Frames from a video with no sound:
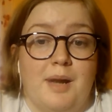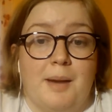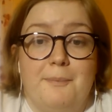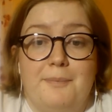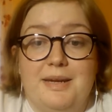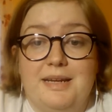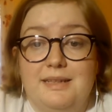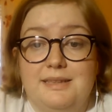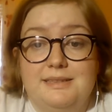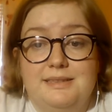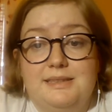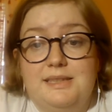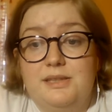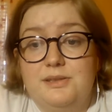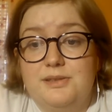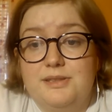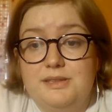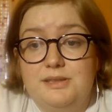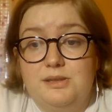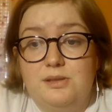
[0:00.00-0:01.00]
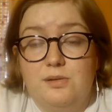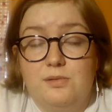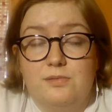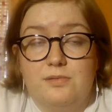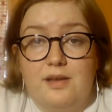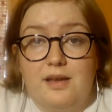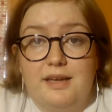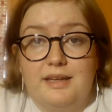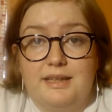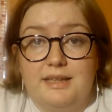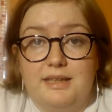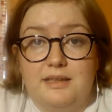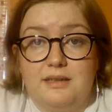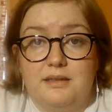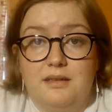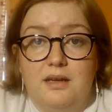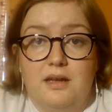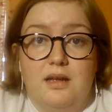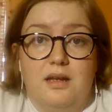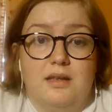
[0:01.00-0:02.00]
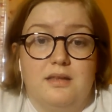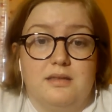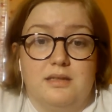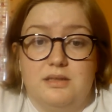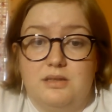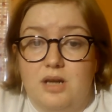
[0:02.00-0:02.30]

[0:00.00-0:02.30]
because there is no lying, the